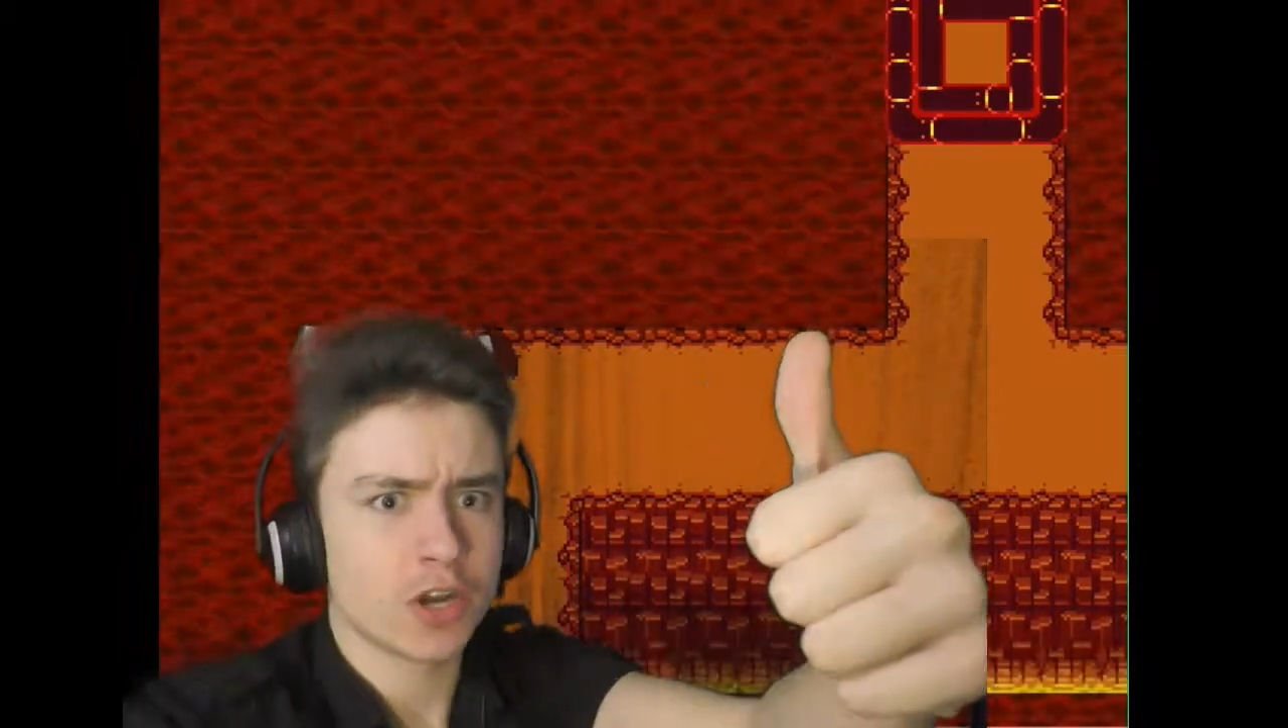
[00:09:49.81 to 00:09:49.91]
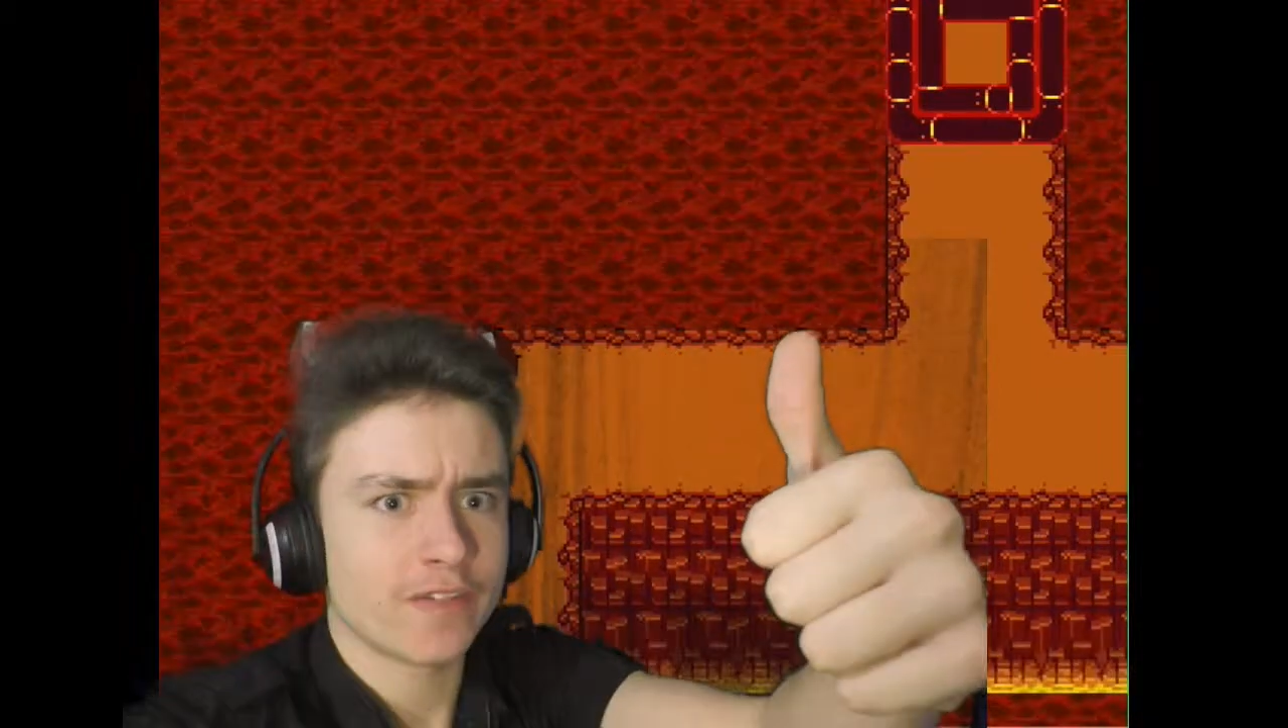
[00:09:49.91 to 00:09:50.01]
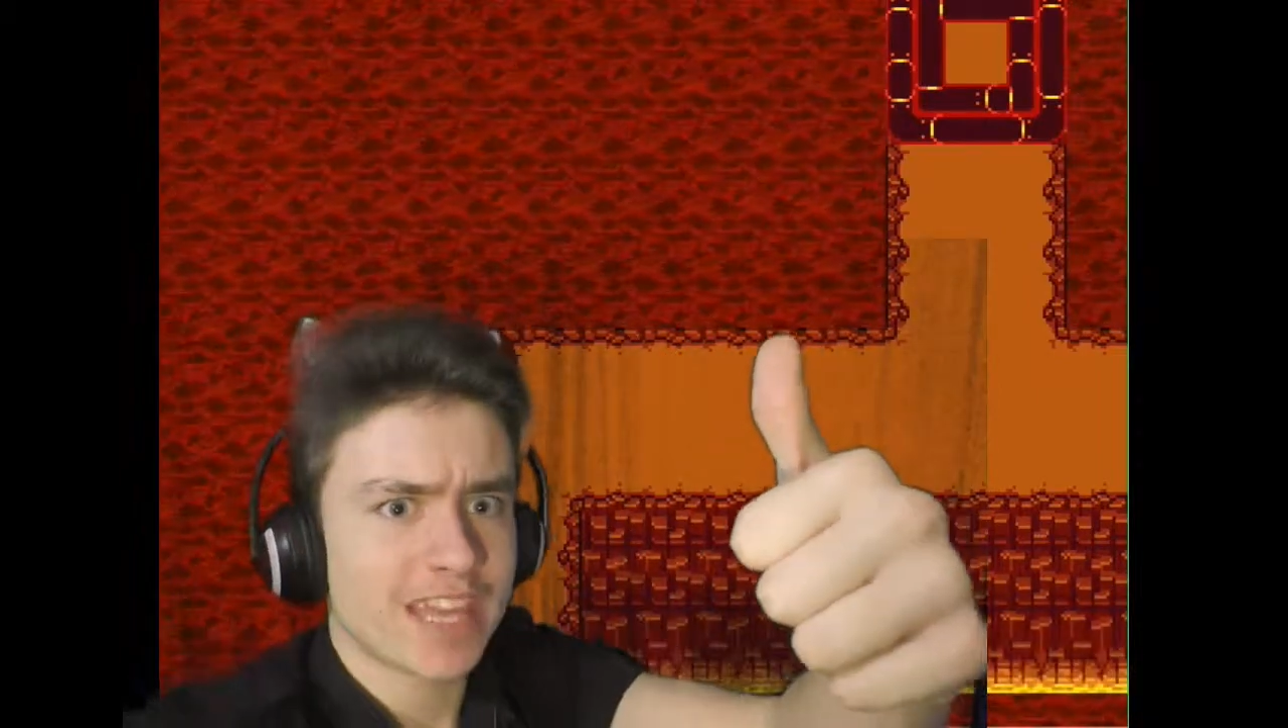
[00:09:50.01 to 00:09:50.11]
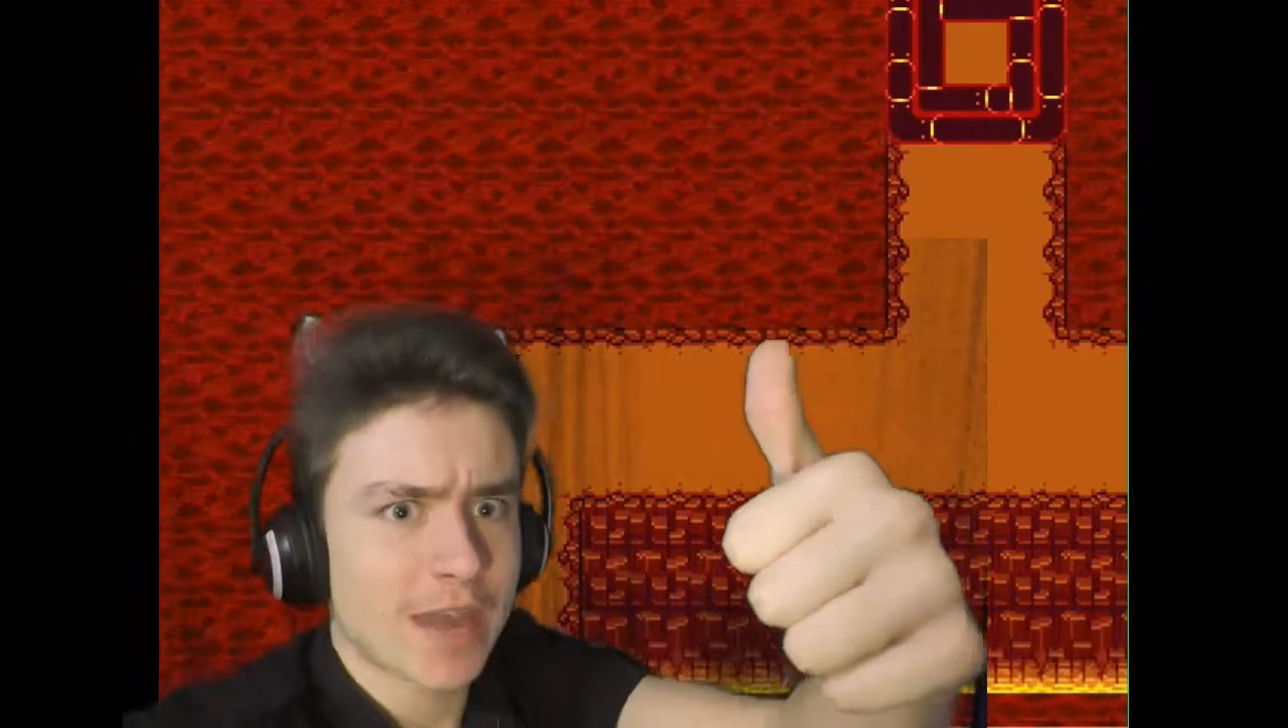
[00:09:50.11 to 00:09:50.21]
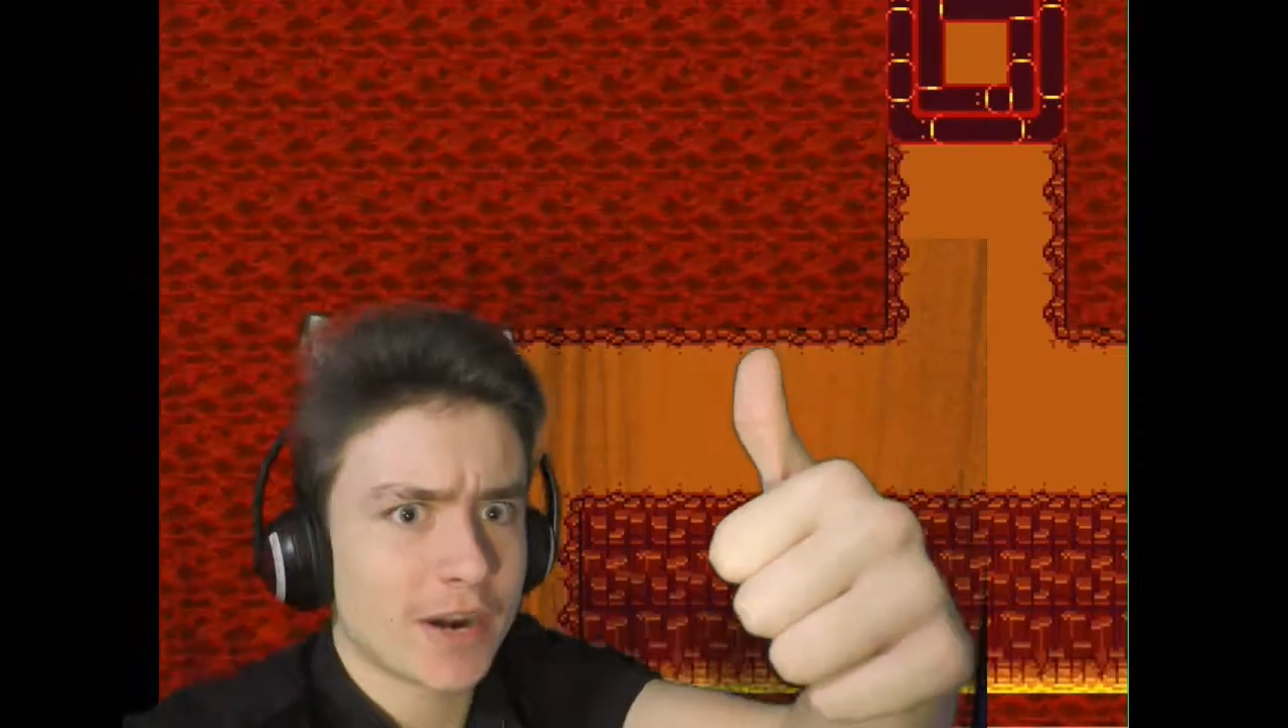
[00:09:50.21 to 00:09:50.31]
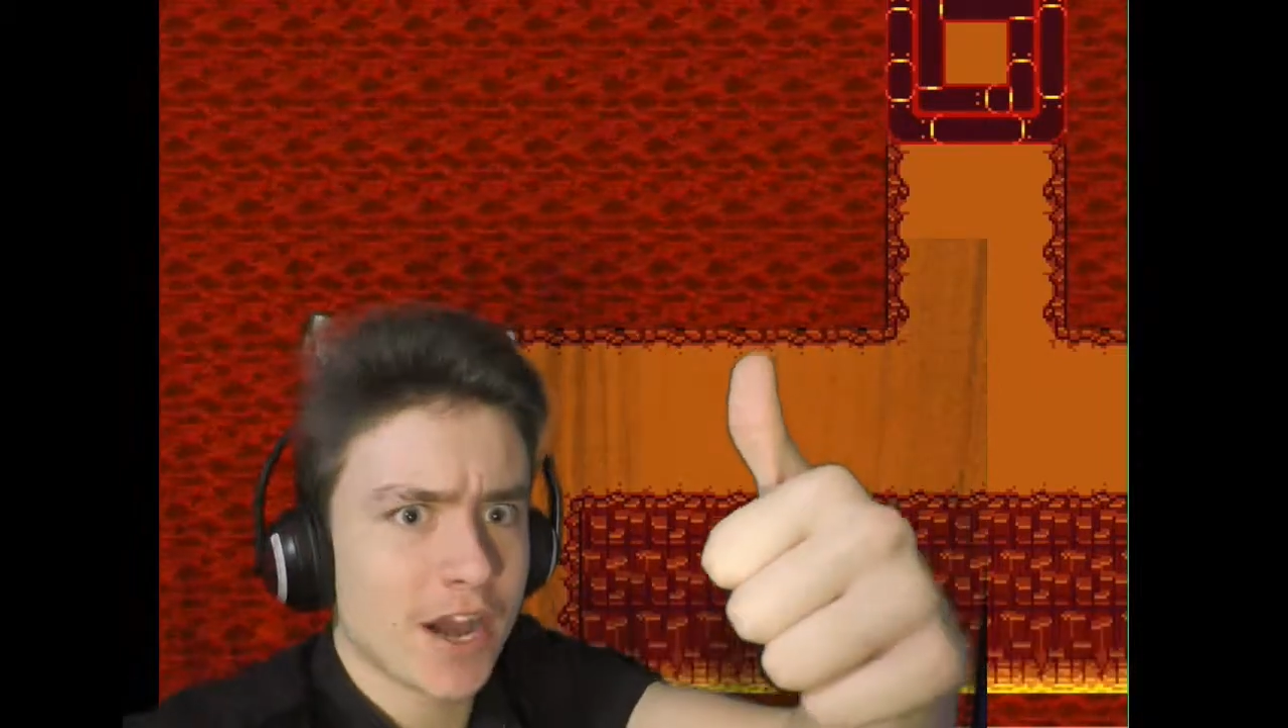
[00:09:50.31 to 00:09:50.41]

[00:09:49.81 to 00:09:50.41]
turn off the camera